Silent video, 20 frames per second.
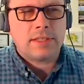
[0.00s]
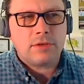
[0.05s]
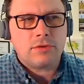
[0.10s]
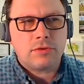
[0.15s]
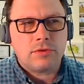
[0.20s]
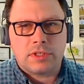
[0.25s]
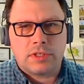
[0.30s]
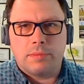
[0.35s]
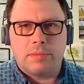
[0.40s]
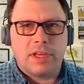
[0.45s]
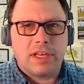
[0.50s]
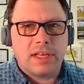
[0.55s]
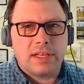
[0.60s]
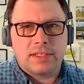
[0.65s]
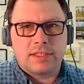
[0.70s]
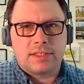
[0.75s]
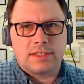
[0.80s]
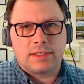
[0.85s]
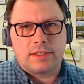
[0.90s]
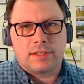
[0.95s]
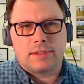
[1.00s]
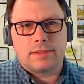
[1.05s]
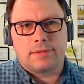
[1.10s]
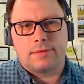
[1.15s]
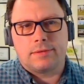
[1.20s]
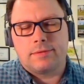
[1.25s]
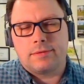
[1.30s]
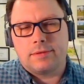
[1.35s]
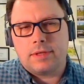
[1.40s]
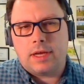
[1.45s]
interesting, because
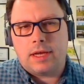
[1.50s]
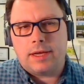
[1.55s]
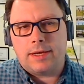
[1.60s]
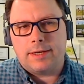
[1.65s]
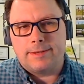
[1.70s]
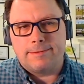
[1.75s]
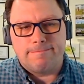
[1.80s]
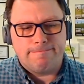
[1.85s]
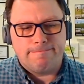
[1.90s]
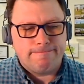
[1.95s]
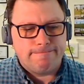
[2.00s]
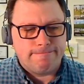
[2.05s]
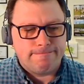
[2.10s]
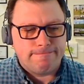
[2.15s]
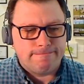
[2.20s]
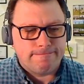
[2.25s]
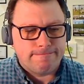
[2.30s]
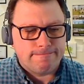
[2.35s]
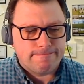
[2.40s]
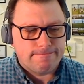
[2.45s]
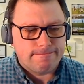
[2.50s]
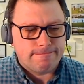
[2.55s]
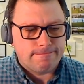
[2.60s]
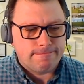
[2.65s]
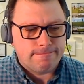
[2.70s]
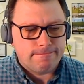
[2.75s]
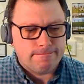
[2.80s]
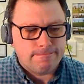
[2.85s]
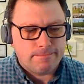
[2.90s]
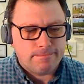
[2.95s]
um,
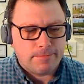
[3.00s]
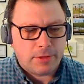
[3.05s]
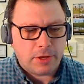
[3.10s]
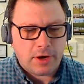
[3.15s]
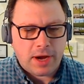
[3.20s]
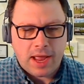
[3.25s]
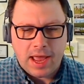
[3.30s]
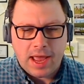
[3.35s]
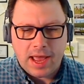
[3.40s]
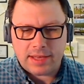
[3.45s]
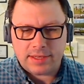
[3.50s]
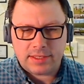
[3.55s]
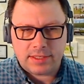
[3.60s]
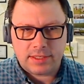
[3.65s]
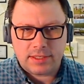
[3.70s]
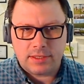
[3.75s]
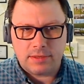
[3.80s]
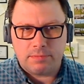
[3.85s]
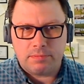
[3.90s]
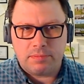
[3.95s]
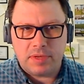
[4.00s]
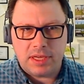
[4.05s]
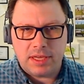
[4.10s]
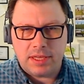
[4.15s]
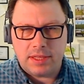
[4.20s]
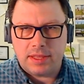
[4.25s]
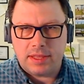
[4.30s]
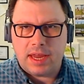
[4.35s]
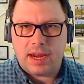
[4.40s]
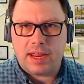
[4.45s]
there has to
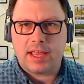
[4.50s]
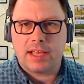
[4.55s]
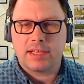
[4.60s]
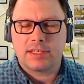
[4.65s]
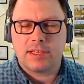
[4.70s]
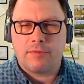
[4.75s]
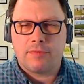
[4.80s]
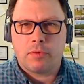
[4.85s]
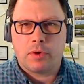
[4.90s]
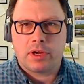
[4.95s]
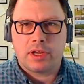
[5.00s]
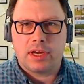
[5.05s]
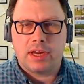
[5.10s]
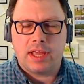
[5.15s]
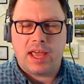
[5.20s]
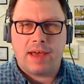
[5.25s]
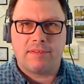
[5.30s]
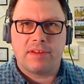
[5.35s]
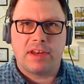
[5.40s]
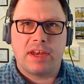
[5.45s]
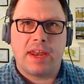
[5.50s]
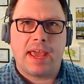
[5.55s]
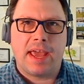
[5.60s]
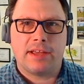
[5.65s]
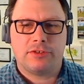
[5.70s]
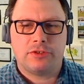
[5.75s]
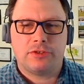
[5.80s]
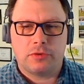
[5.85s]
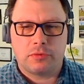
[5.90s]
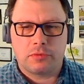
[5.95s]
be, then I guess, if we're going to have a
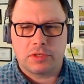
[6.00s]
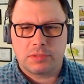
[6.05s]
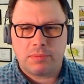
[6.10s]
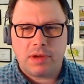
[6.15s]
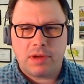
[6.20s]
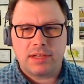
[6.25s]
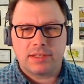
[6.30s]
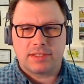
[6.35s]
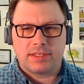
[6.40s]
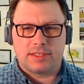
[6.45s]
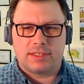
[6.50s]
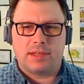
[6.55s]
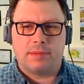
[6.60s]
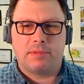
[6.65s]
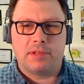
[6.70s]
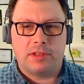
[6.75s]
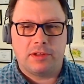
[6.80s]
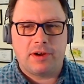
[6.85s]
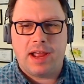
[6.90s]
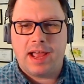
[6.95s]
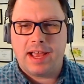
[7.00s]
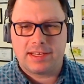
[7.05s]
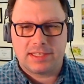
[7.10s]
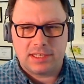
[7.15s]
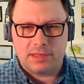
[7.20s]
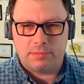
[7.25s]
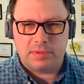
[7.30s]
national response to something, there has to